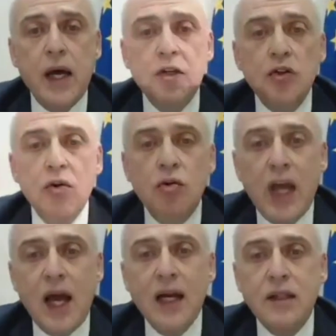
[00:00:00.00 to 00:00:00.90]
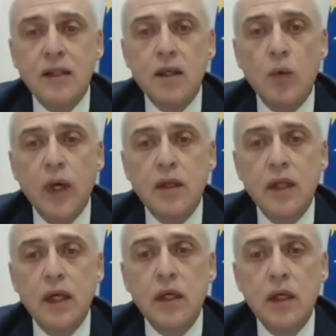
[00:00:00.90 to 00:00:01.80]
new reality when
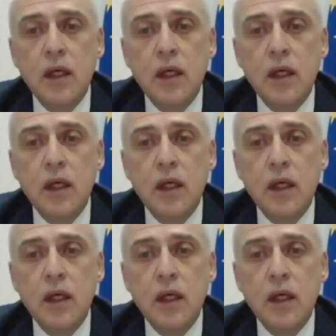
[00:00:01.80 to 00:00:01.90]
the